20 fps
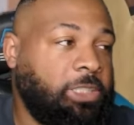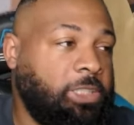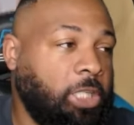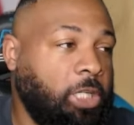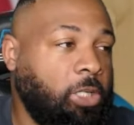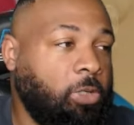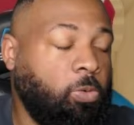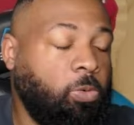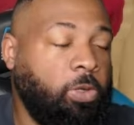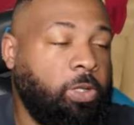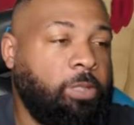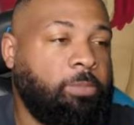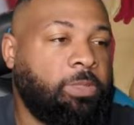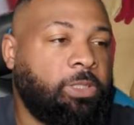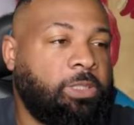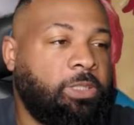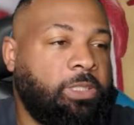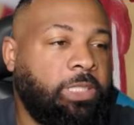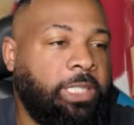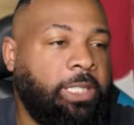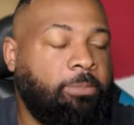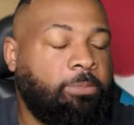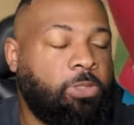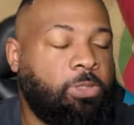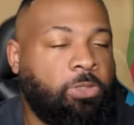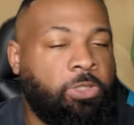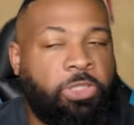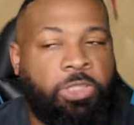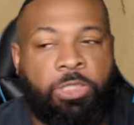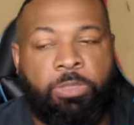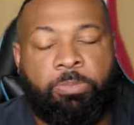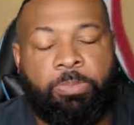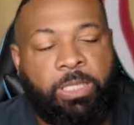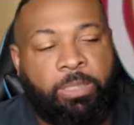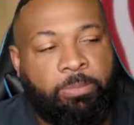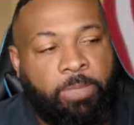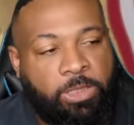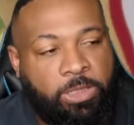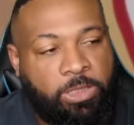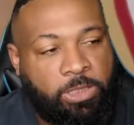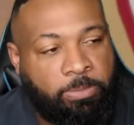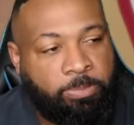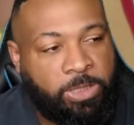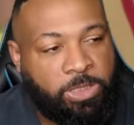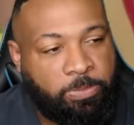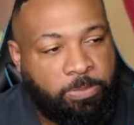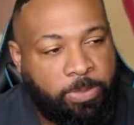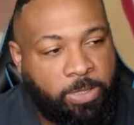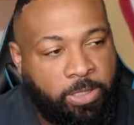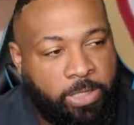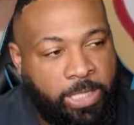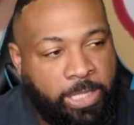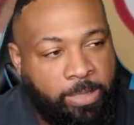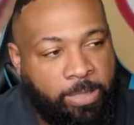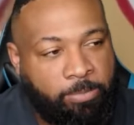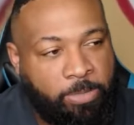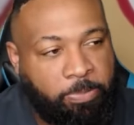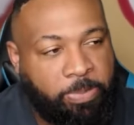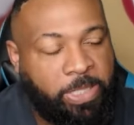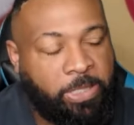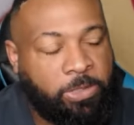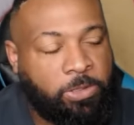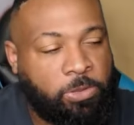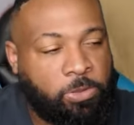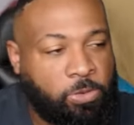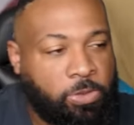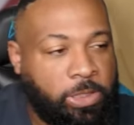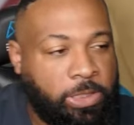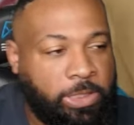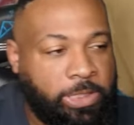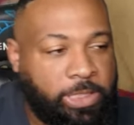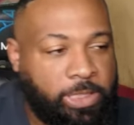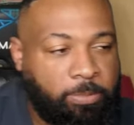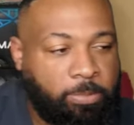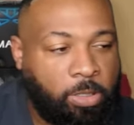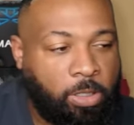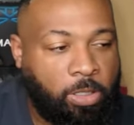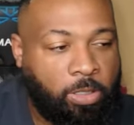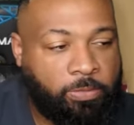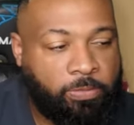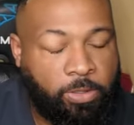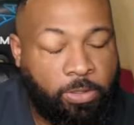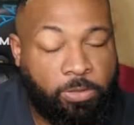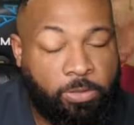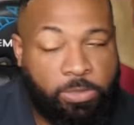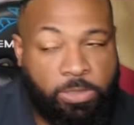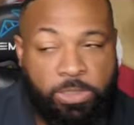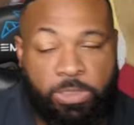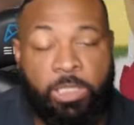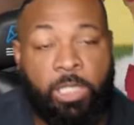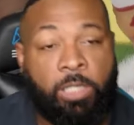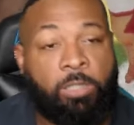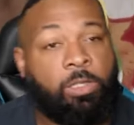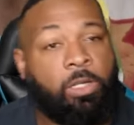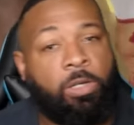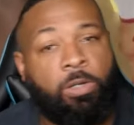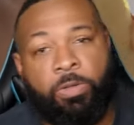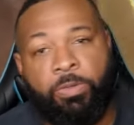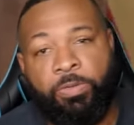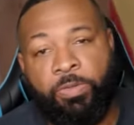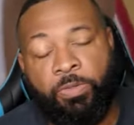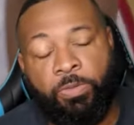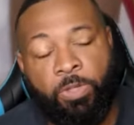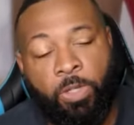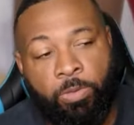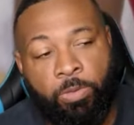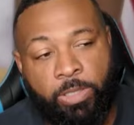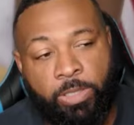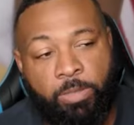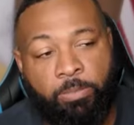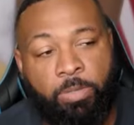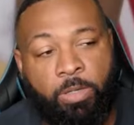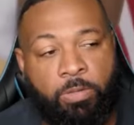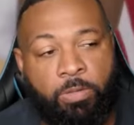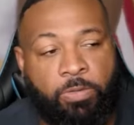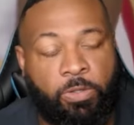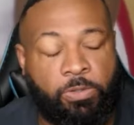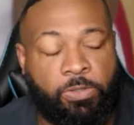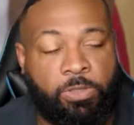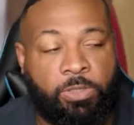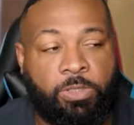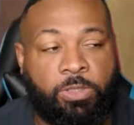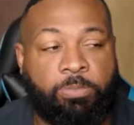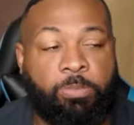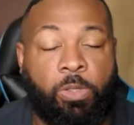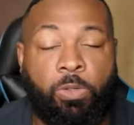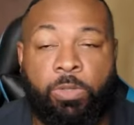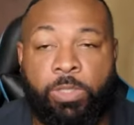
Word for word: has Doug Williams, it seems, so it should be a much a much better game. Depends on who's going to get the ball first, because y'all know if you don't get the ball first in this